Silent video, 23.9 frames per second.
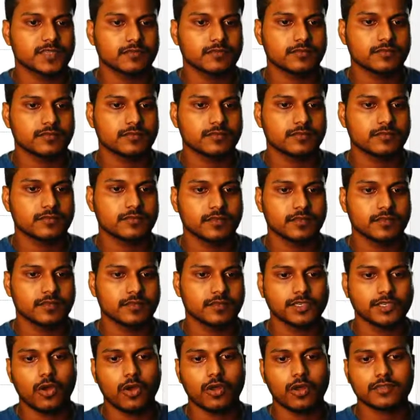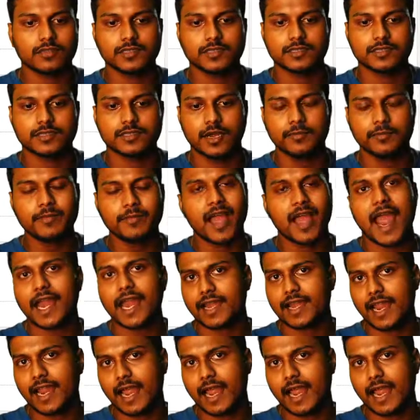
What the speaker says: search on this term and have